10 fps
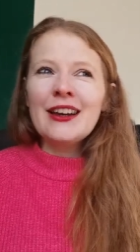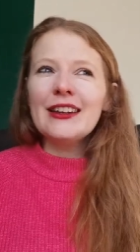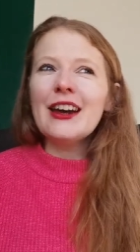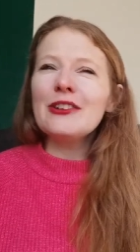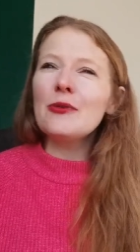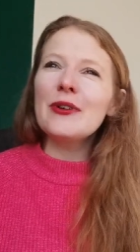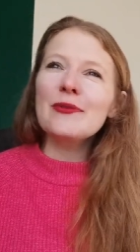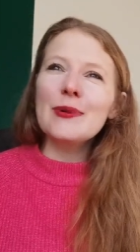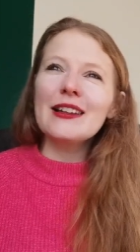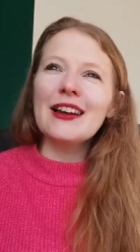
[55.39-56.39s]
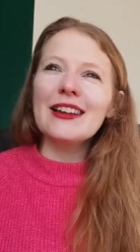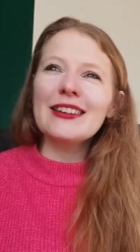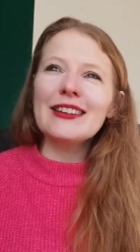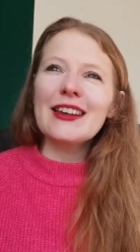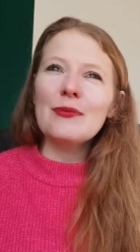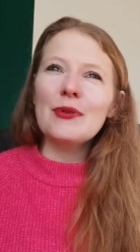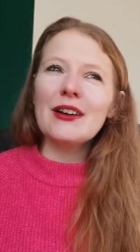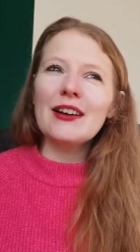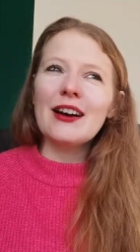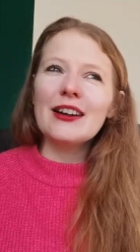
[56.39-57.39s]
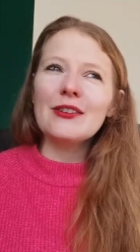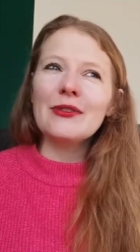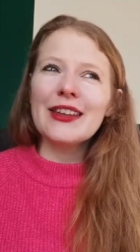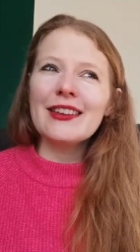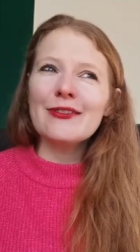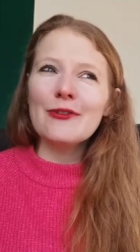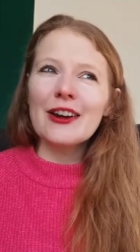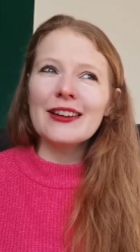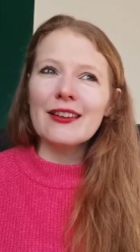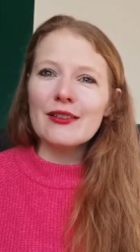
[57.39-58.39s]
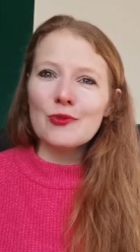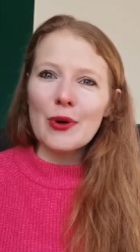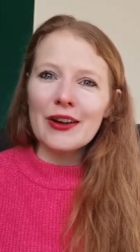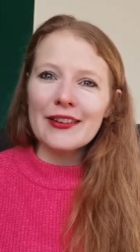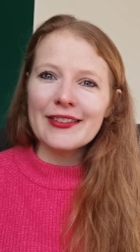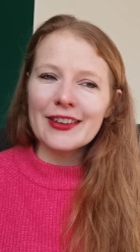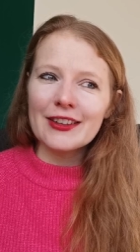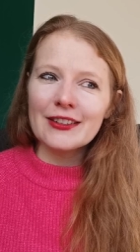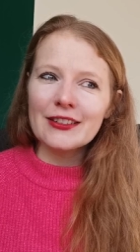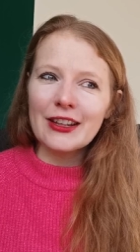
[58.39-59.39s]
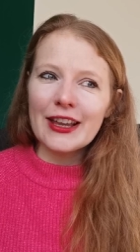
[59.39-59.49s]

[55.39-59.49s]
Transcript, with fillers: And I'd always be like, yeah, but I don't think he's a very nice person.